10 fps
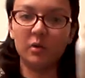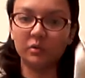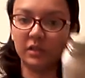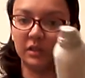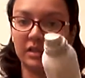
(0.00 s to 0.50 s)

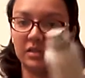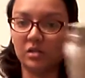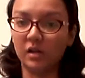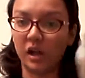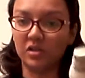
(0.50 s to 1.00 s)
only unless
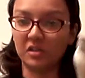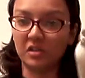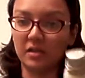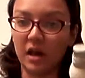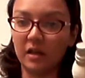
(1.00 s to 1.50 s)
you're actually
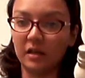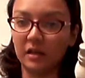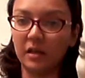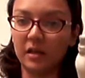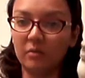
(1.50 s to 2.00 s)

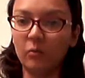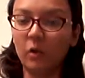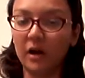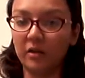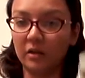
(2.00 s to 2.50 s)
styling it
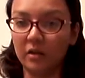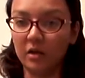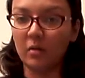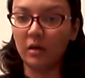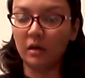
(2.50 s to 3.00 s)
while you're
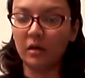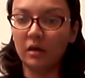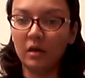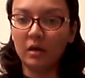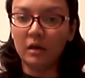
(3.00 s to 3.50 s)
going.